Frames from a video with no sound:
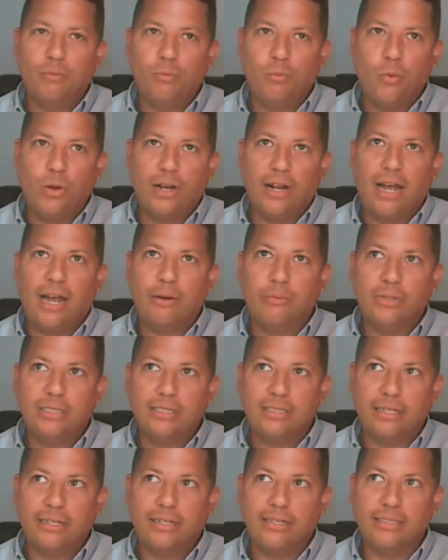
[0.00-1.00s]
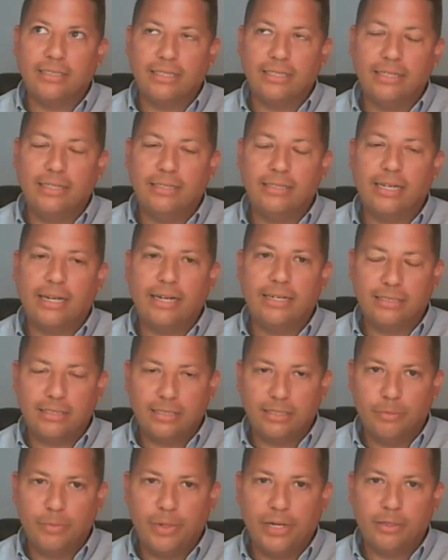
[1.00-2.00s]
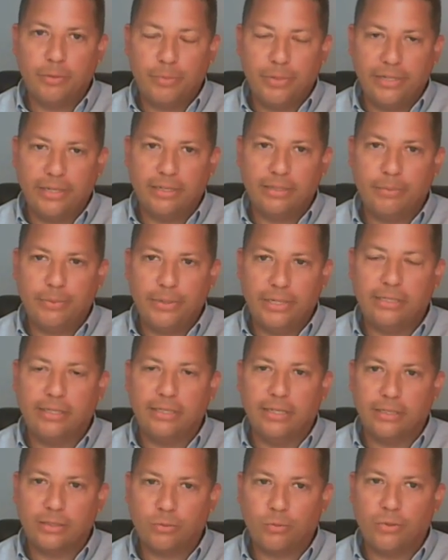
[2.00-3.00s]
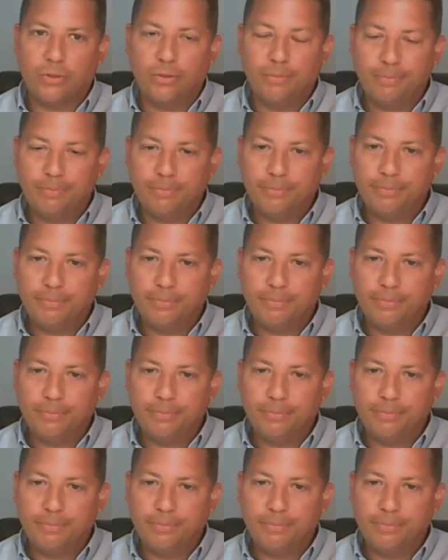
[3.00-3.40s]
what I would say is enticing about the PTS world.